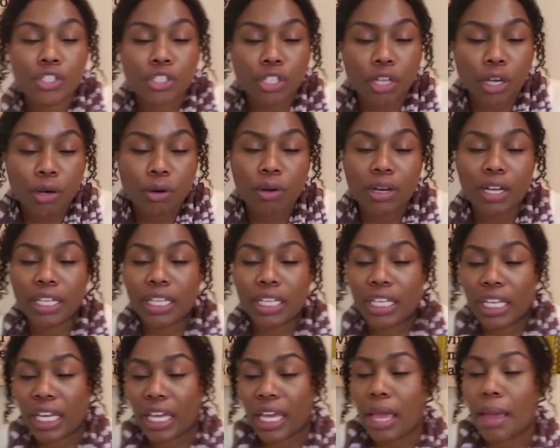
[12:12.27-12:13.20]
So,
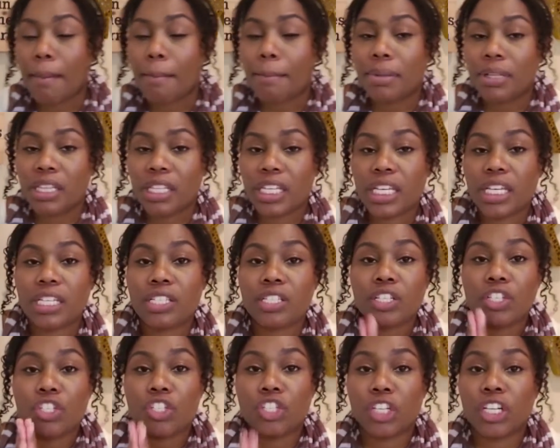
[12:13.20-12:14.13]
again,
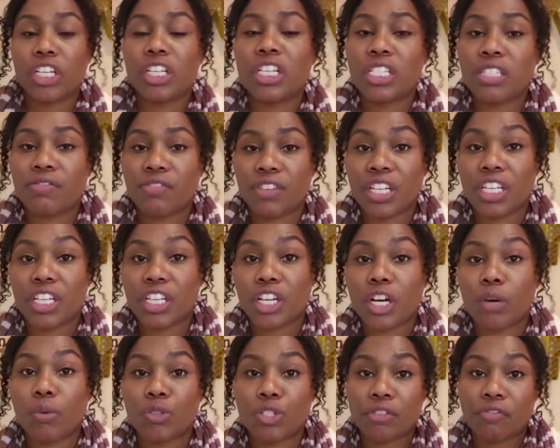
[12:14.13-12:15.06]
please share this
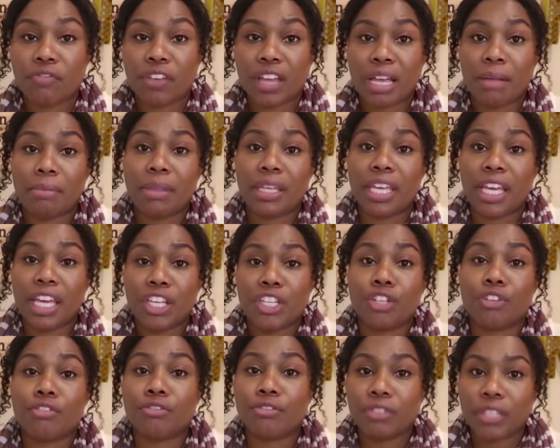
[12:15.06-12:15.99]
video with your family
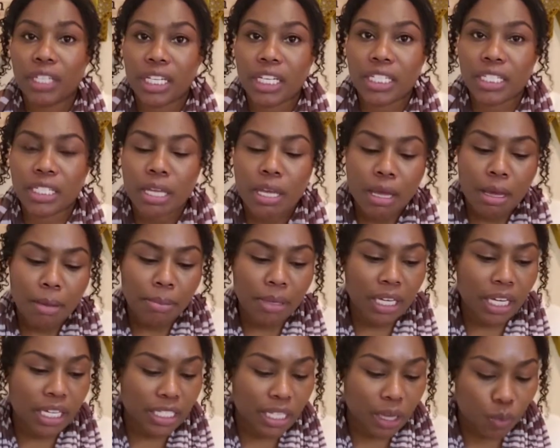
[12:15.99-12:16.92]
and your friends
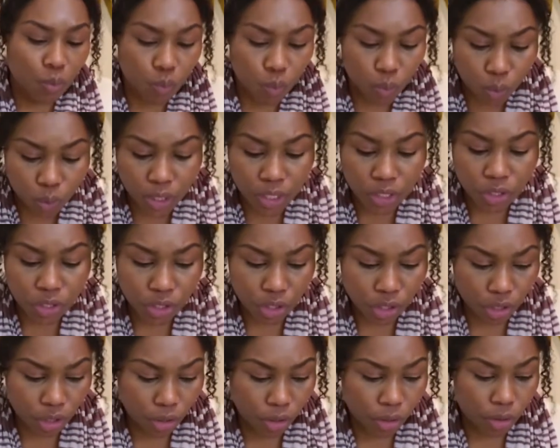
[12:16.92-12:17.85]
because I want
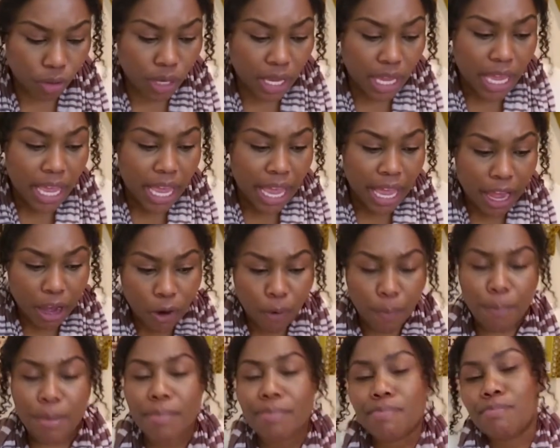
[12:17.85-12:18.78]
to
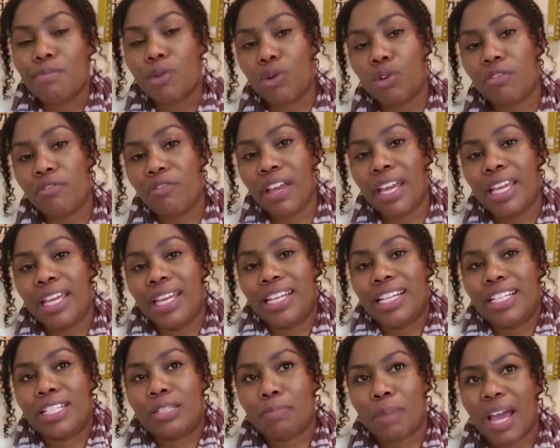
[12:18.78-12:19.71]
help and motivate
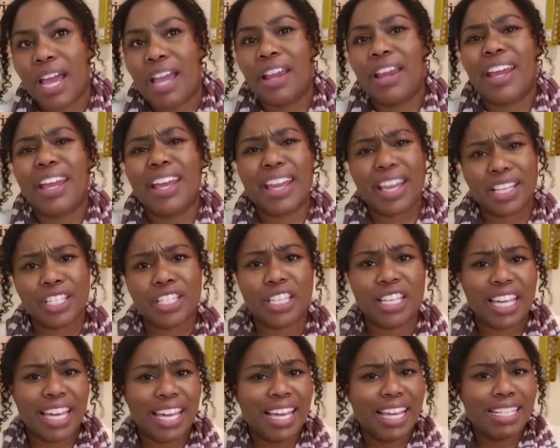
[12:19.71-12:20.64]
and inspire and
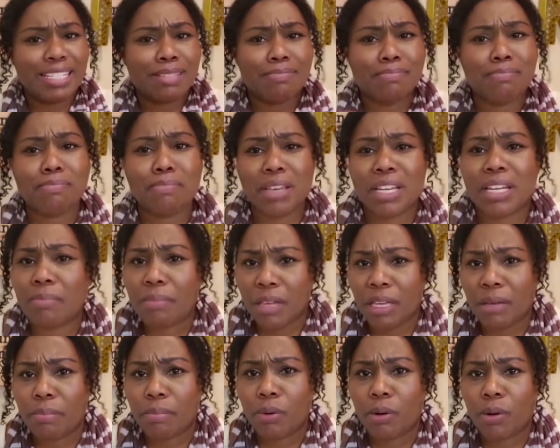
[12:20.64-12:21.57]
educate as many
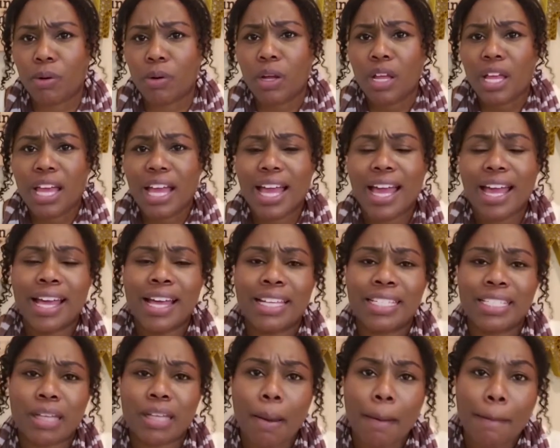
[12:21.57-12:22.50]
people
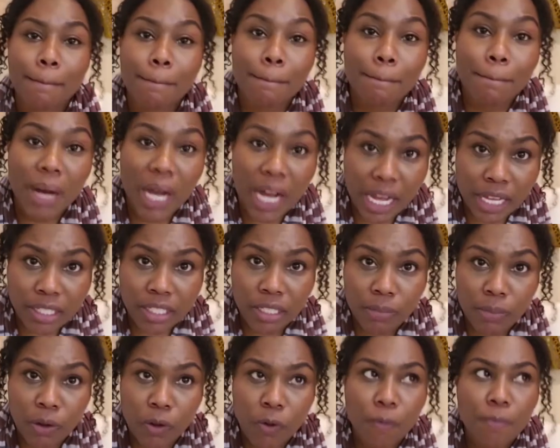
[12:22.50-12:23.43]
as
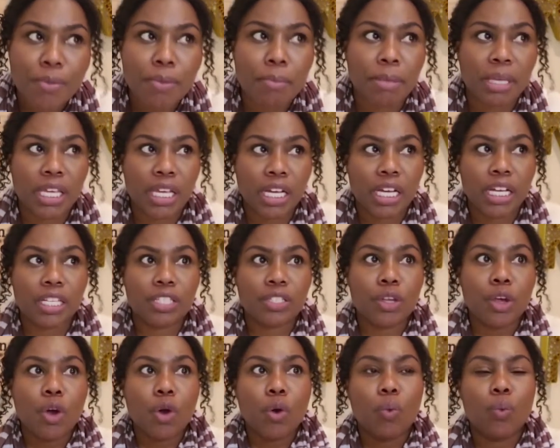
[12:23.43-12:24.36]
possible
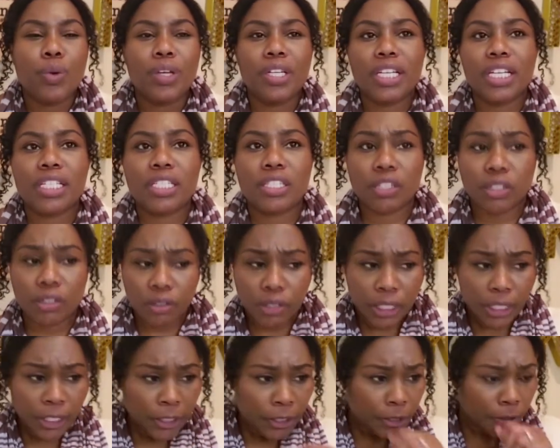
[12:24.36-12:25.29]
because we need to,